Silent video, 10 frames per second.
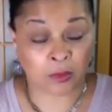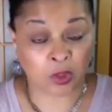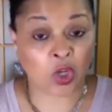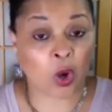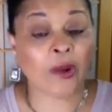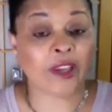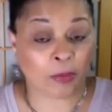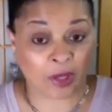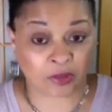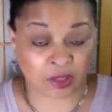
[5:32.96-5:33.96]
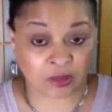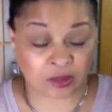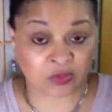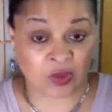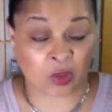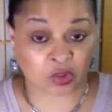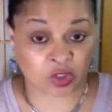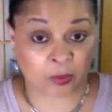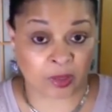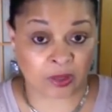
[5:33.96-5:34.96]
knowing about these
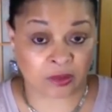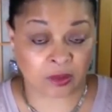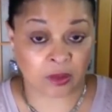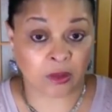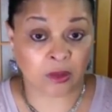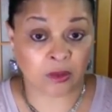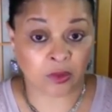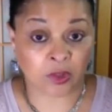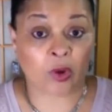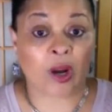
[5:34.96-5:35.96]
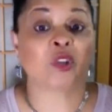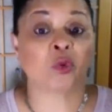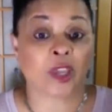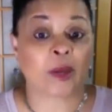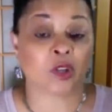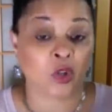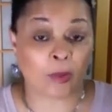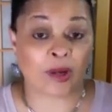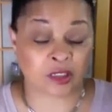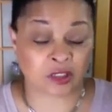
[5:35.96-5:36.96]
disfellowshippings, you know, how you came to know
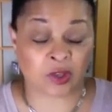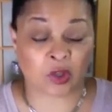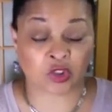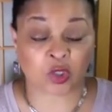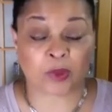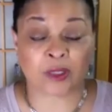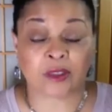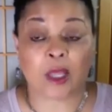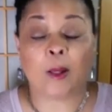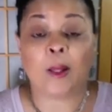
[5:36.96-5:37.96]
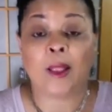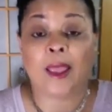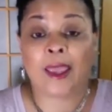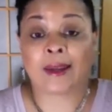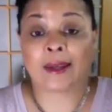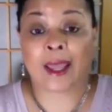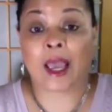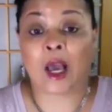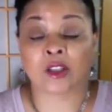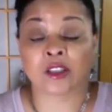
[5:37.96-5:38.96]
about disfellowshippings. And
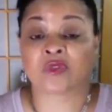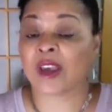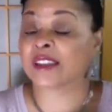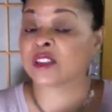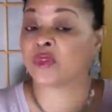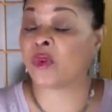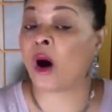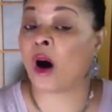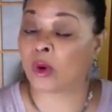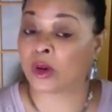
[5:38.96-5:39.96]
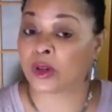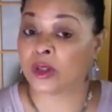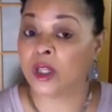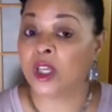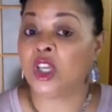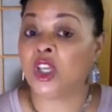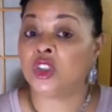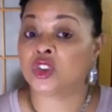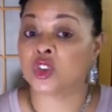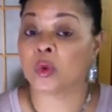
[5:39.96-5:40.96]
now let's fast forward
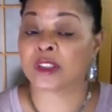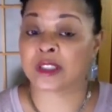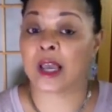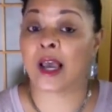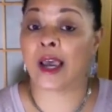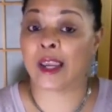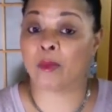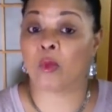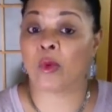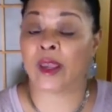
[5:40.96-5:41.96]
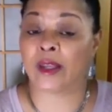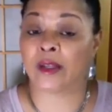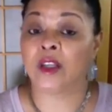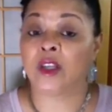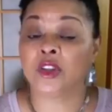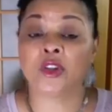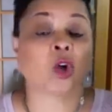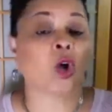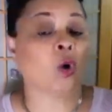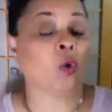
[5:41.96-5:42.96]
to a time when
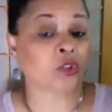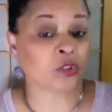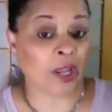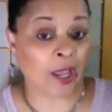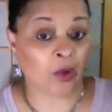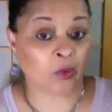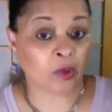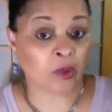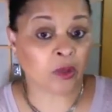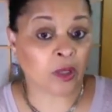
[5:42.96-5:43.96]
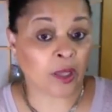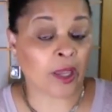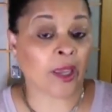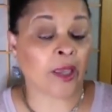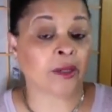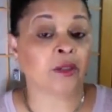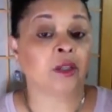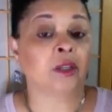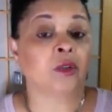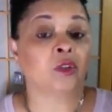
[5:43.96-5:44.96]
you're older now and
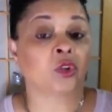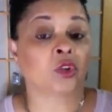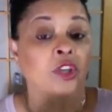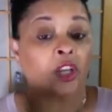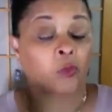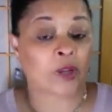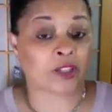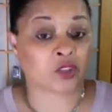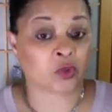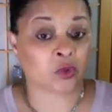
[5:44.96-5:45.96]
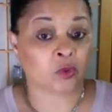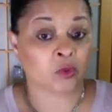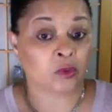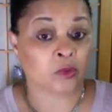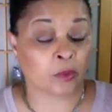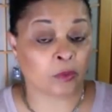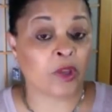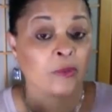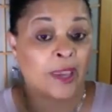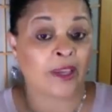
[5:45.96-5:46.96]
you're getting ready to
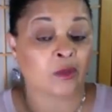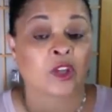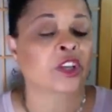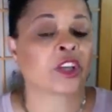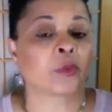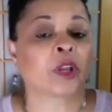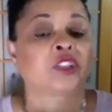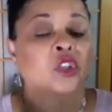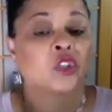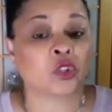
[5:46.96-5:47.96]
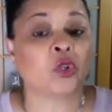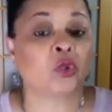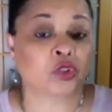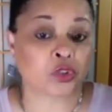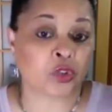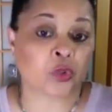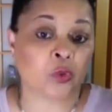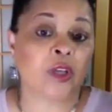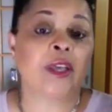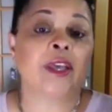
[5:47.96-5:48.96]
they're getting ready to use
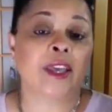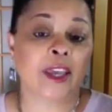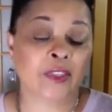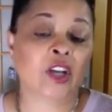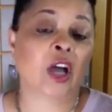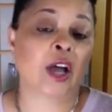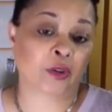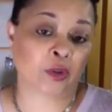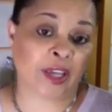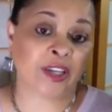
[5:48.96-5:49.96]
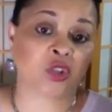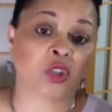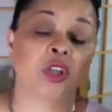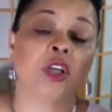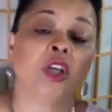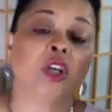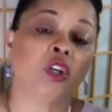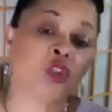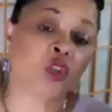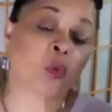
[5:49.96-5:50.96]
you in the congregation.
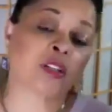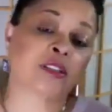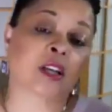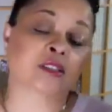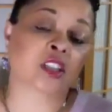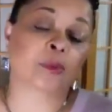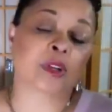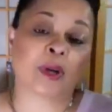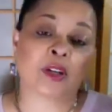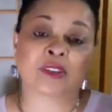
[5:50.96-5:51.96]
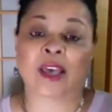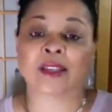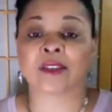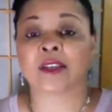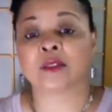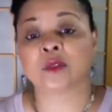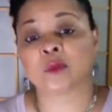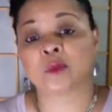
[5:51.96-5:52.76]
Do you want to tell us a little bit about that then?